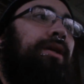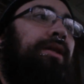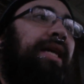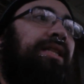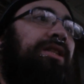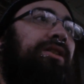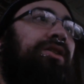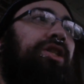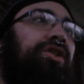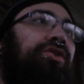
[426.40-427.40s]
that's
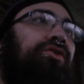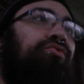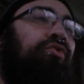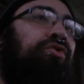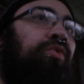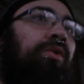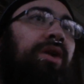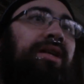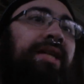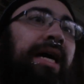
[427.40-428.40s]
just thrown
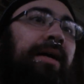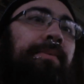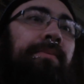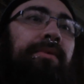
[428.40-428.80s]
on top.